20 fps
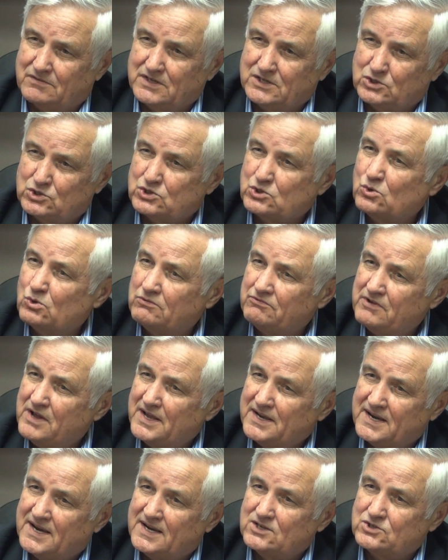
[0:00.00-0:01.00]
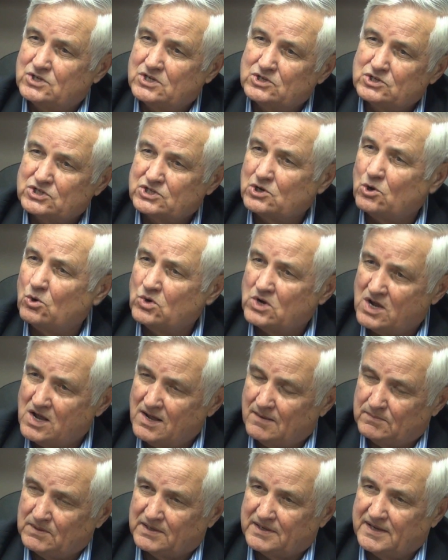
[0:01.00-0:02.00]
of it is school finance is so
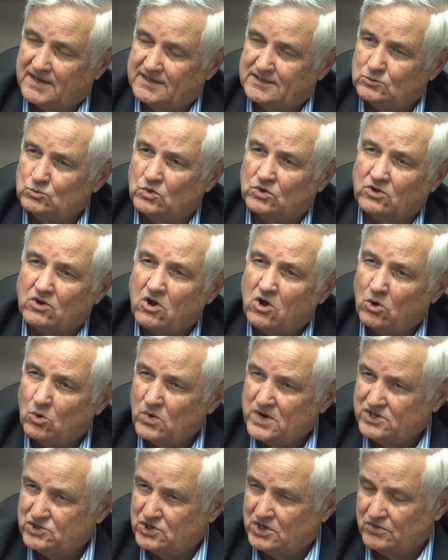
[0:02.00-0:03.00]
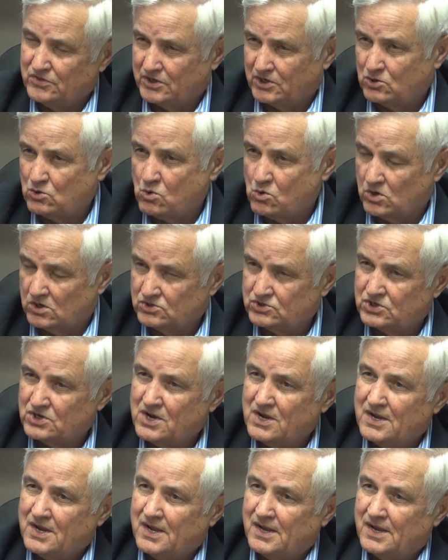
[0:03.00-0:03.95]
complicated. We're always in the courts.